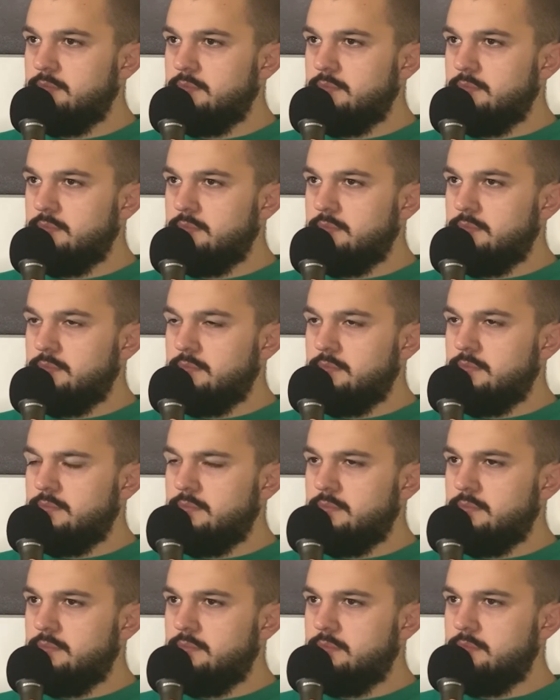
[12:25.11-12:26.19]

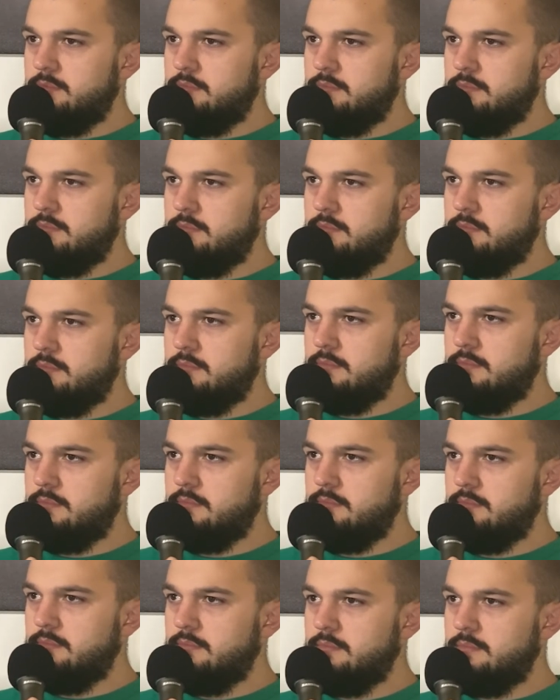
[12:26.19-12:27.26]

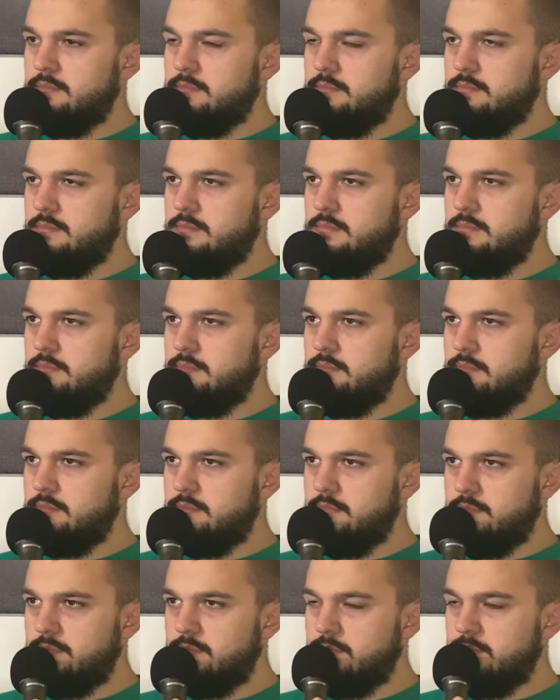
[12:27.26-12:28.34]

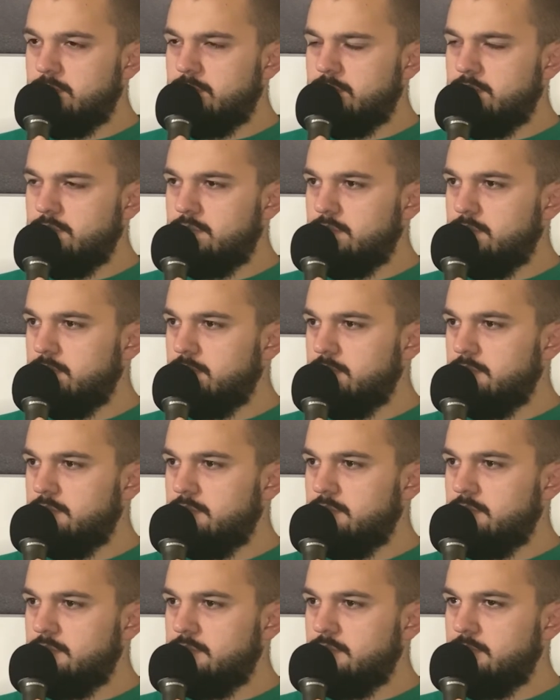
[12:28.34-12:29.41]

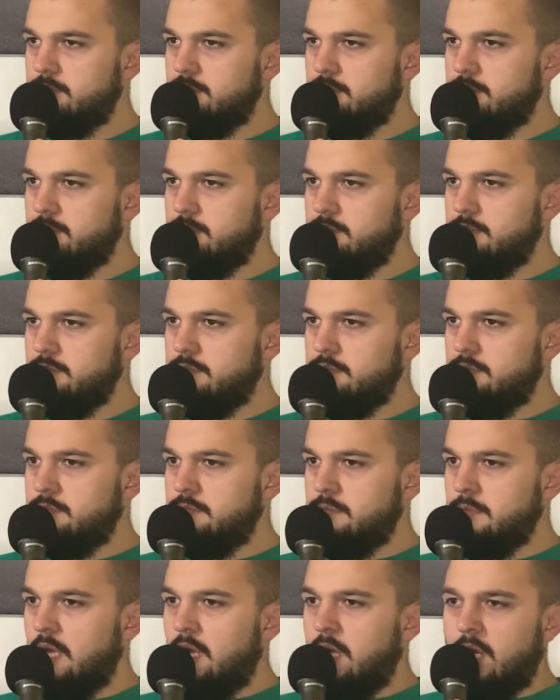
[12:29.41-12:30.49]

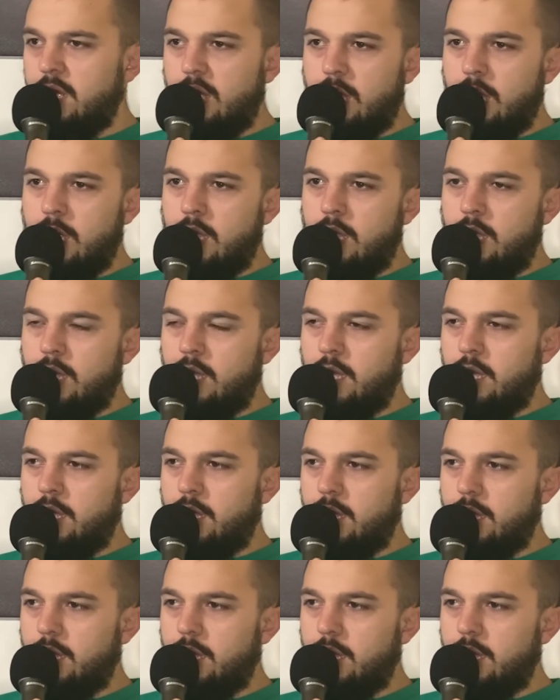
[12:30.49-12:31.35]
[no speech]